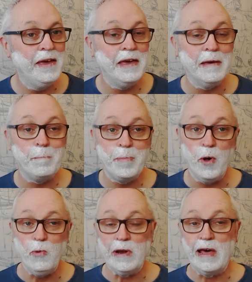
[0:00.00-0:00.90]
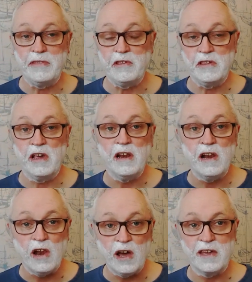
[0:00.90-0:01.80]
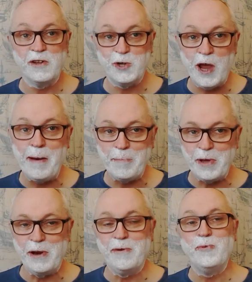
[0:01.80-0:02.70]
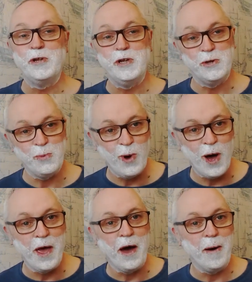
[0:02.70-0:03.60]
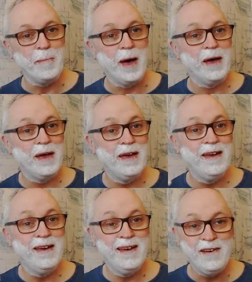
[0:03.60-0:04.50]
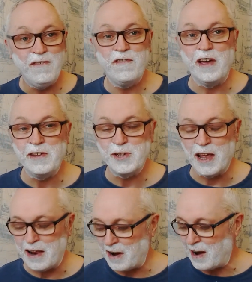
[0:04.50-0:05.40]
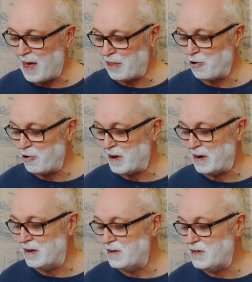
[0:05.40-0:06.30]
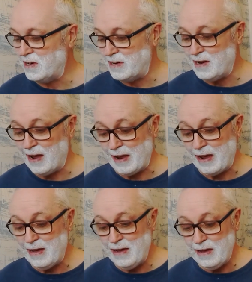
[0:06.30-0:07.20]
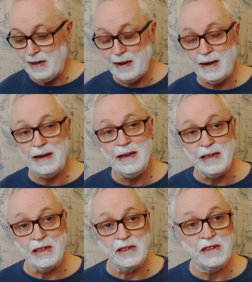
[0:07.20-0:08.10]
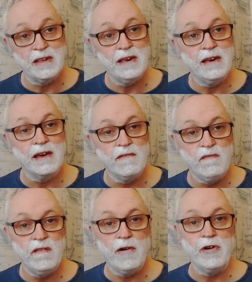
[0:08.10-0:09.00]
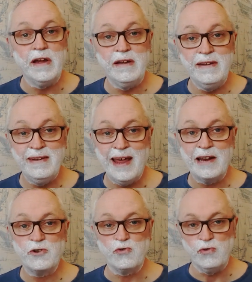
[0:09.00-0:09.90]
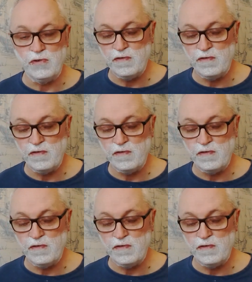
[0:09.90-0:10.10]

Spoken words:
It bowl lathers like a champion, which is why I'm face lathering today. It is a very natural